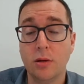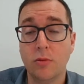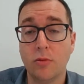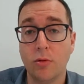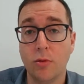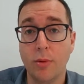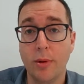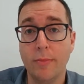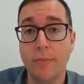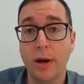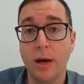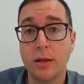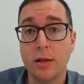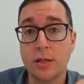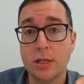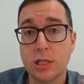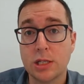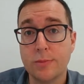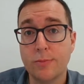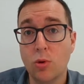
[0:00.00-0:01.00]
Remember,
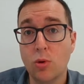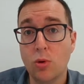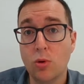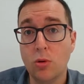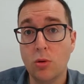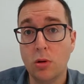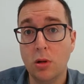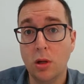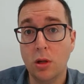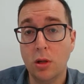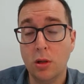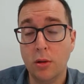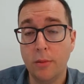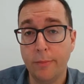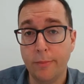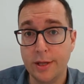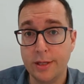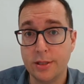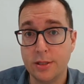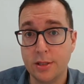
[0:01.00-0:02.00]
small
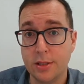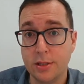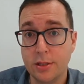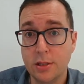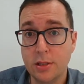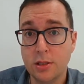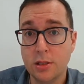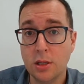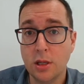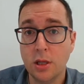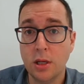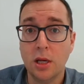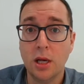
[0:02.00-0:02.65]
businesses